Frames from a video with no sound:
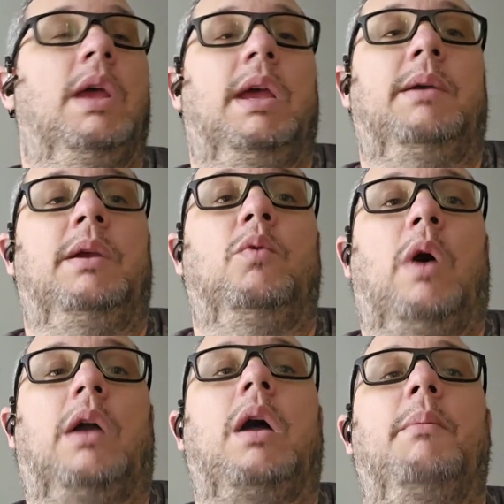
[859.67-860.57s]
it
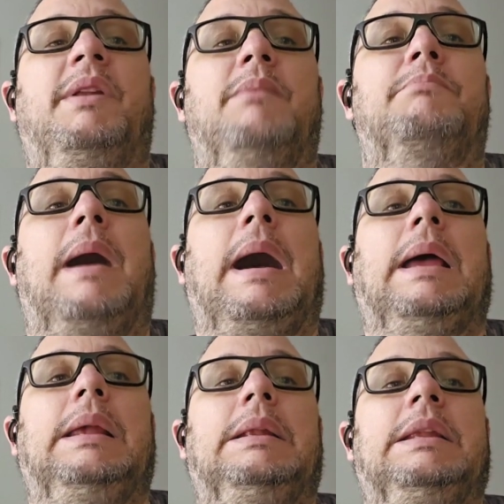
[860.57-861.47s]
will accommodate
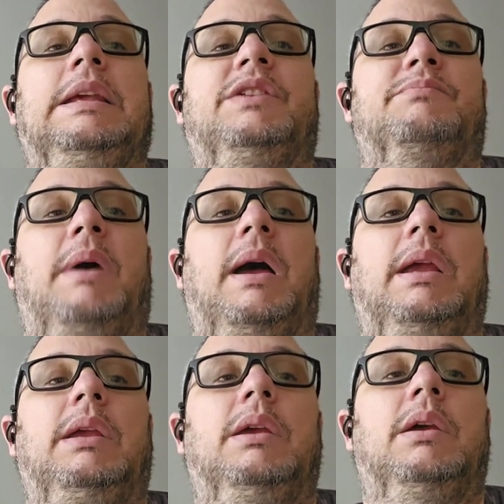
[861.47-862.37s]
my needs,
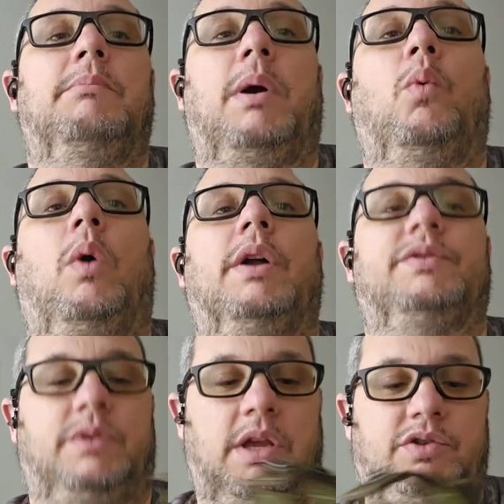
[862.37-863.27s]
my
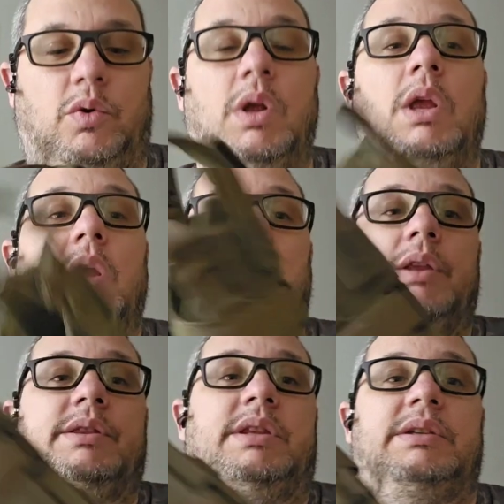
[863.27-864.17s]
wants. Okay, so
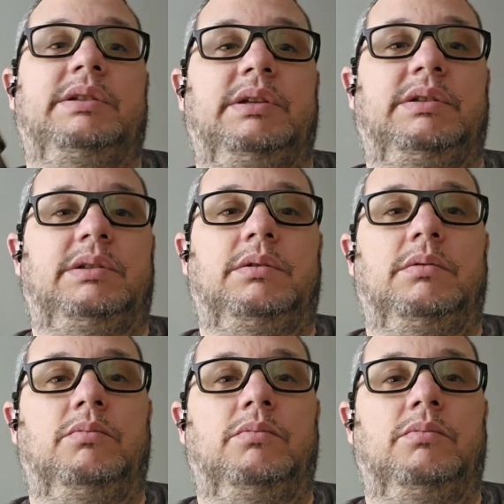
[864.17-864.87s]
this is